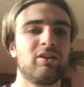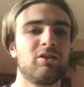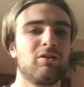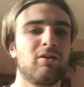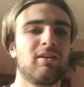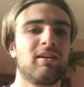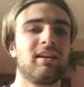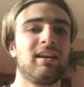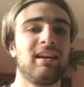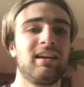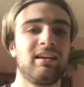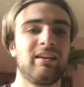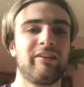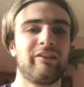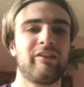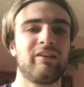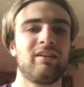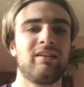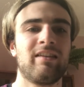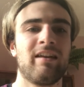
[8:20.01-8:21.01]
You could clearly
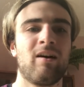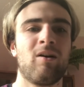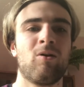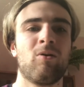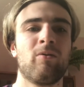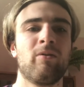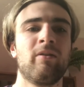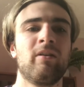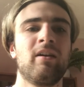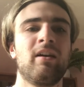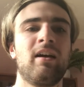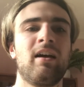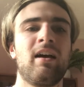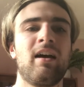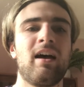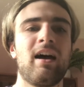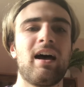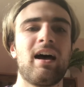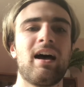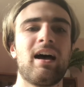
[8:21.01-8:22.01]
see that on
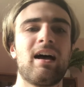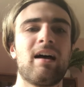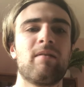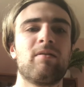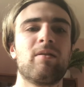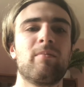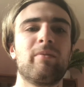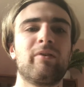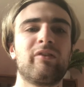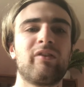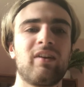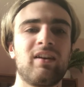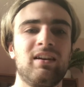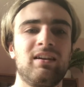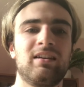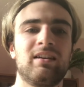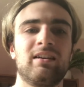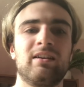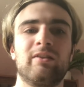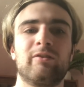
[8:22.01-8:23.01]
the
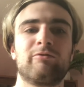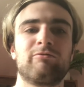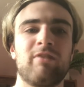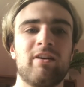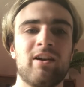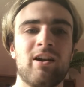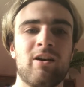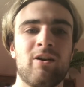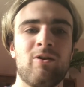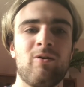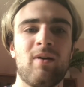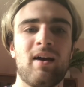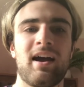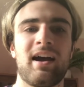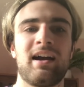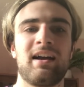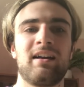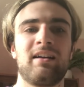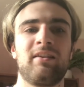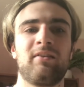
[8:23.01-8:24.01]
Mercedes, Renault
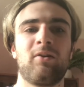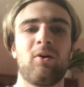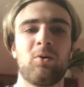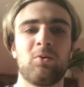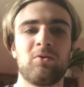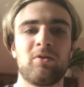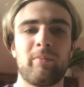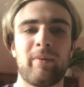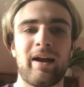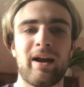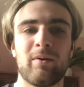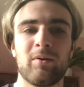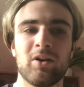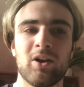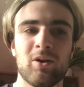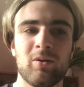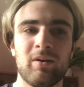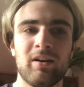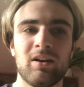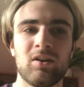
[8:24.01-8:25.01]
and Honda power
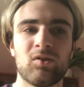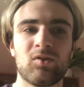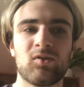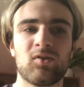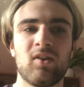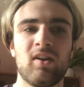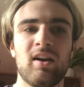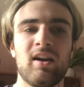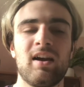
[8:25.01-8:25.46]
units.